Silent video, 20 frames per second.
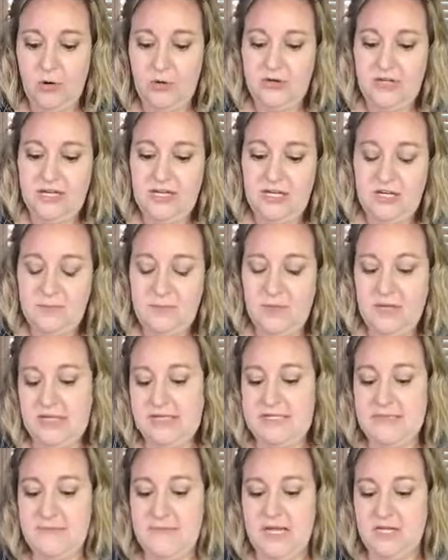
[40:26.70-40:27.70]
only gonna
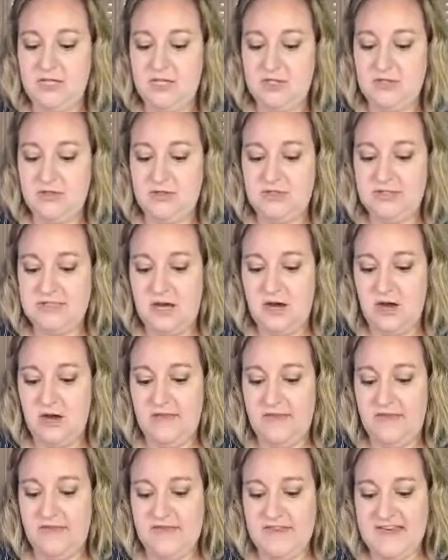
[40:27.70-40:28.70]
put dimensionals
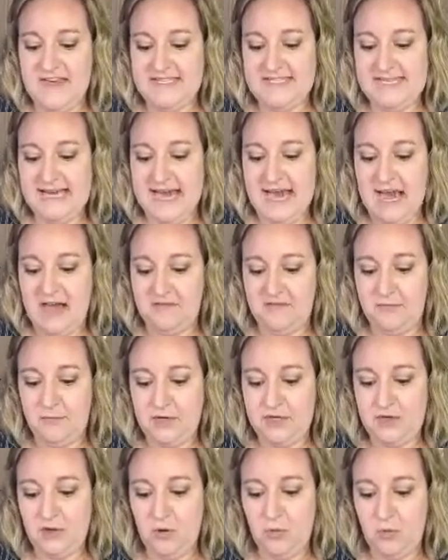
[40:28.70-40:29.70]
on this half.
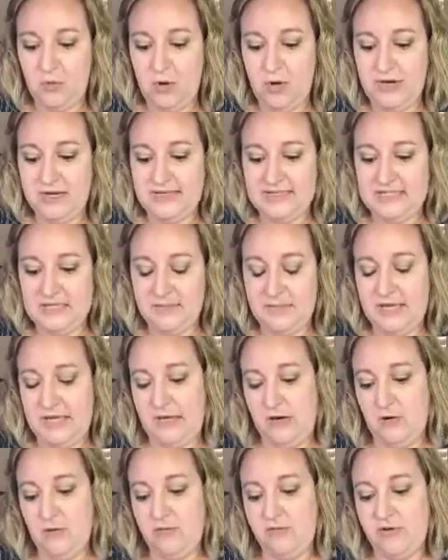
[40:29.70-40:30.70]
We don't want it to be
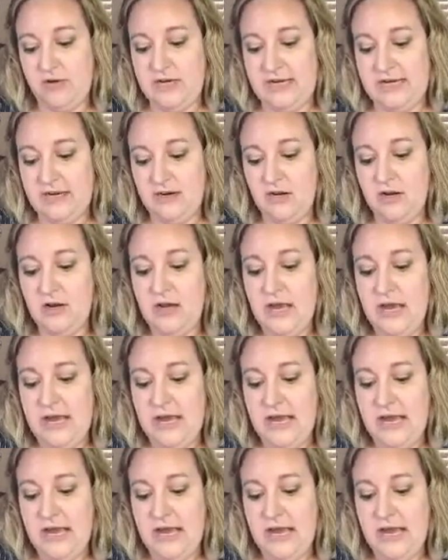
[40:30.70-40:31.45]
over here.